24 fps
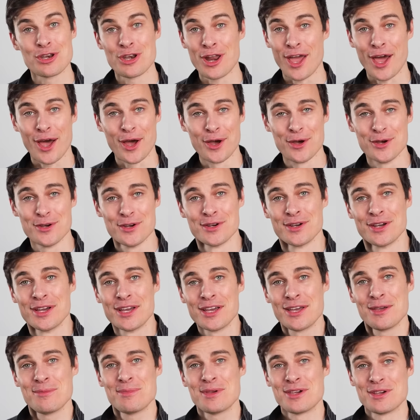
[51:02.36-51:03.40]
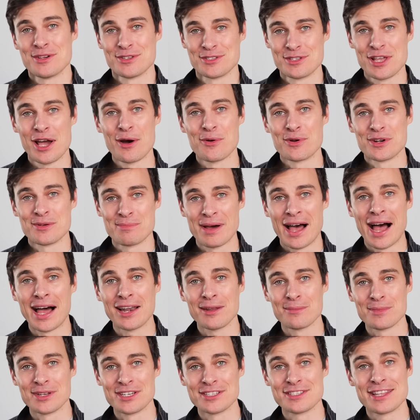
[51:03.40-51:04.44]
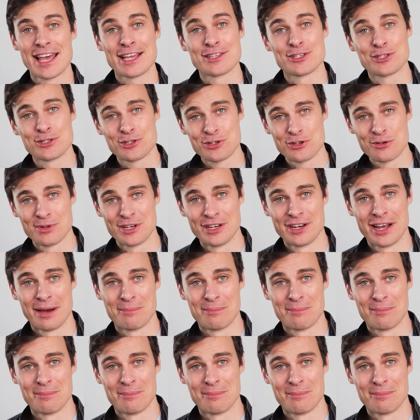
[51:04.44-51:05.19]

No, because no one in Parliament is that stupid and